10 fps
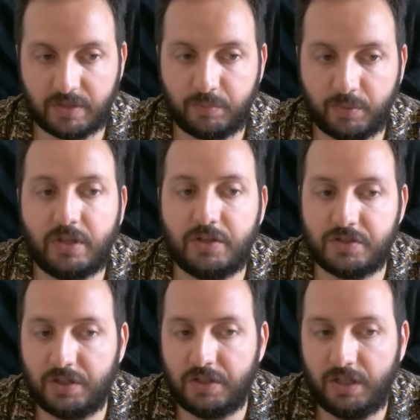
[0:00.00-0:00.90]
but
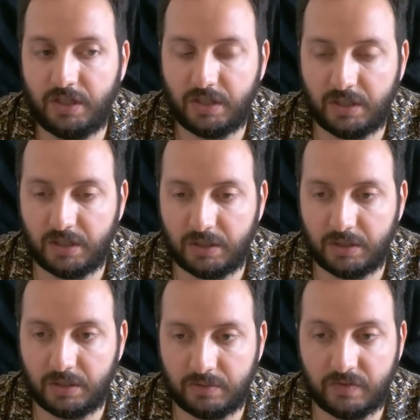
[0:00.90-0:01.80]

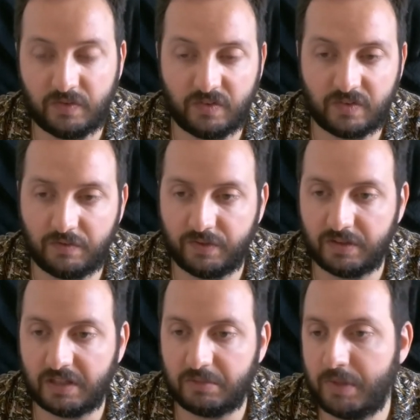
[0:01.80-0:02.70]
potentially this is
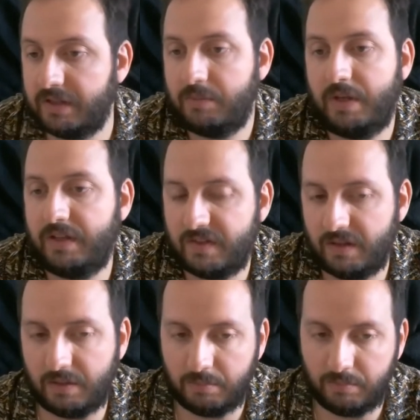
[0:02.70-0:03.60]
something that meta is
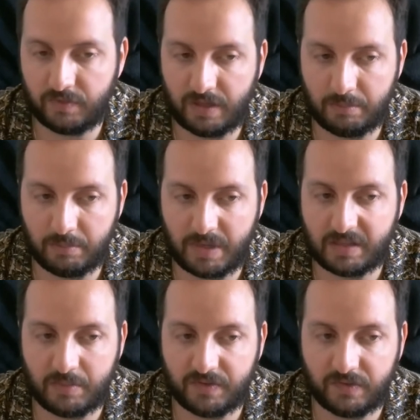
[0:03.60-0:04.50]
a, um, a
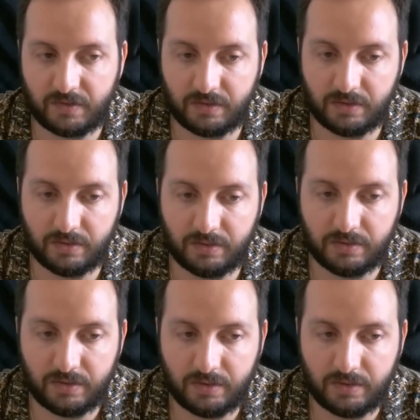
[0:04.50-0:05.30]
metamask uh,